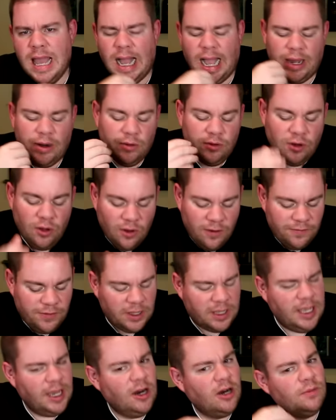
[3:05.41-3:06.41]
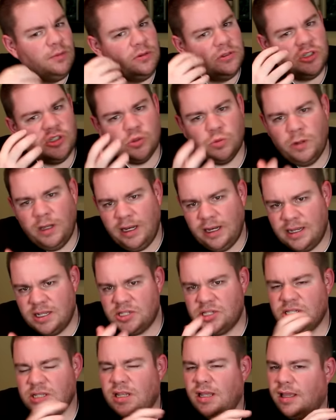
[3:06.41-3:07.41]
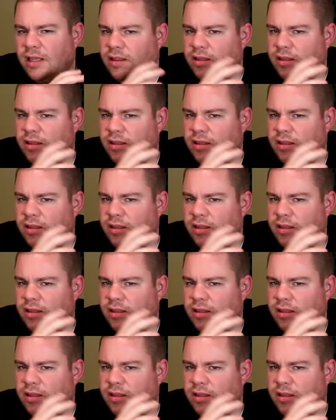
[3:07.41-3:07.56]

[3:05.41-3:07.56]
I don't know if the caramel sweetness and the,